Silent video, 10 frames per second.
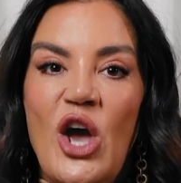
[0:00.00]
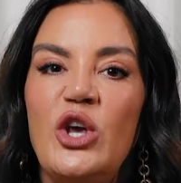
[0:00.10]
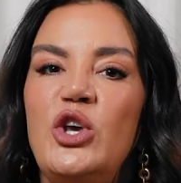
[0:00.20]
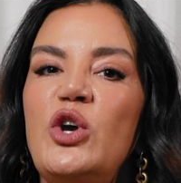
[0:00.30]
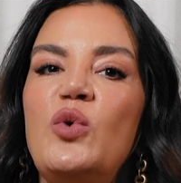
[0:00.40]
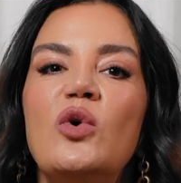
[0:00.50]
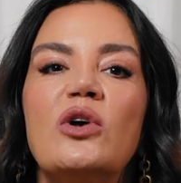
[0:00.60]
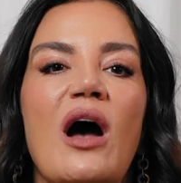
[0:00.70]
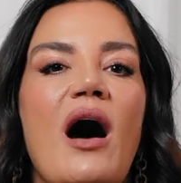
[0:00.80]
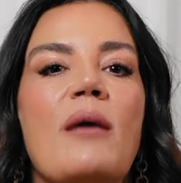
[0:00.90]
you will
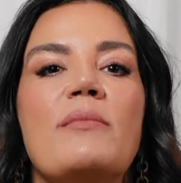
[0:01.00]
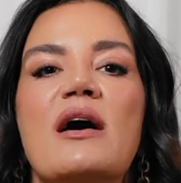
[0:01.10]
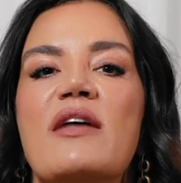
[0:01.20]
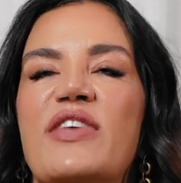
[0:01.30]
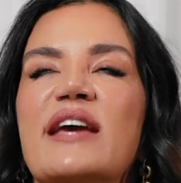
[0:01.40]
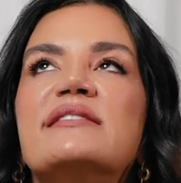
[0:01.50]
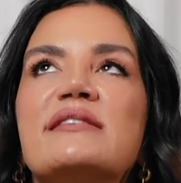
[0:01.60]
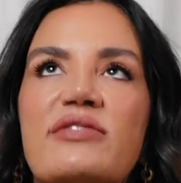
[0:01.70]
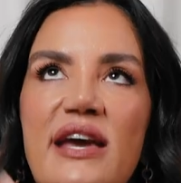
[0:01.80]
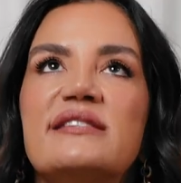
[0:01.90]
come, these
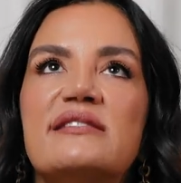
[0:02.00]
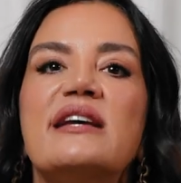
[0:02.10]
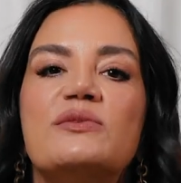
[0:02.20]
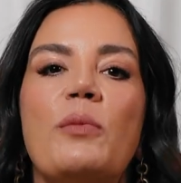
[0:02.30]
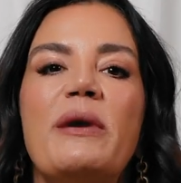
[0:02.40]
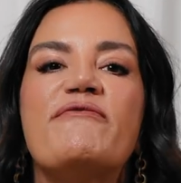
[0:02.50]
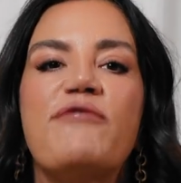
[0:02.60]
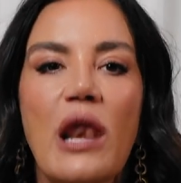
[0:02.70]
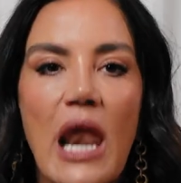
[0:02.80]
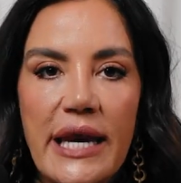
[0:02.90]
things will be
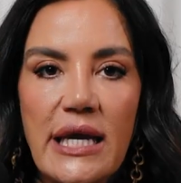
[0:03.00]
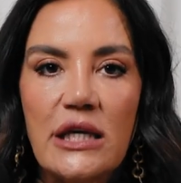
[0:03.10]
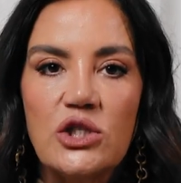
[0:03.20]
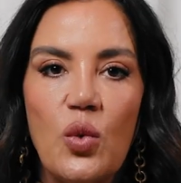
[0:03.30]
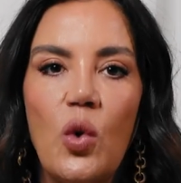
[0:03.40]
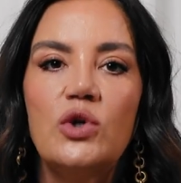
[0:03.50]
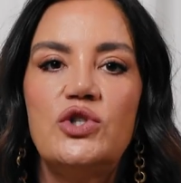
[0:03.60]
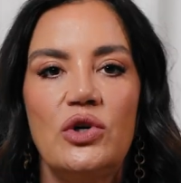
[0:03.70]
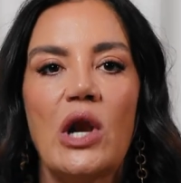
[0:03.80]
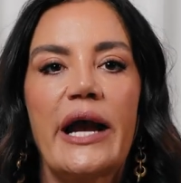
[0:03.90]
flooding towards
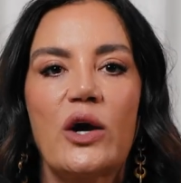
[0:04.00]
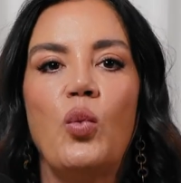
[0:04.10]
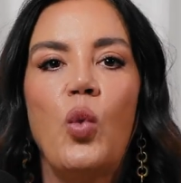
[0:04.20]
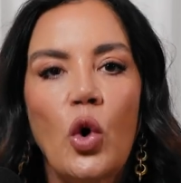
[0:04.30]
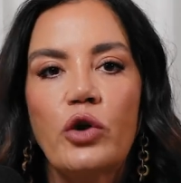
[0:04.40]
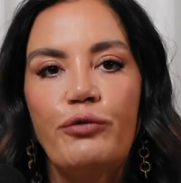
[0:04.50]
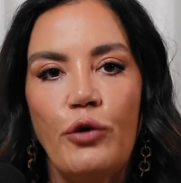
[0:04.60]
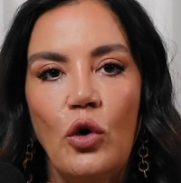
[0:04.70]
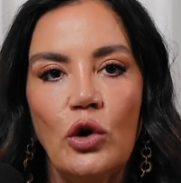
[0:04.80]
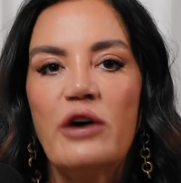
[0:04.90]
you like a
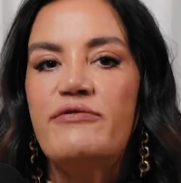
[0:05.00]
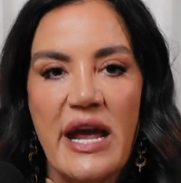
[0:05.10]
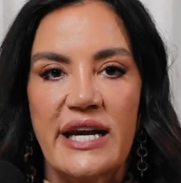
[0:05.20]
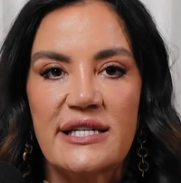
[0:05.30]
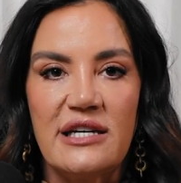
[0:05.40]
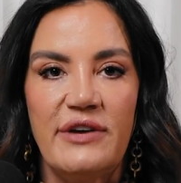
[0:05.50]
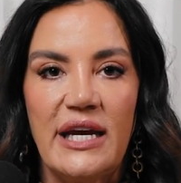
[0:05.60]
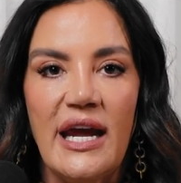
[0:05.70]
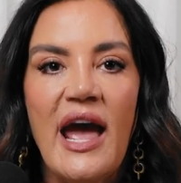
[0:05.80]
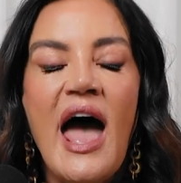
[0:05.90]
waterfall of negativity.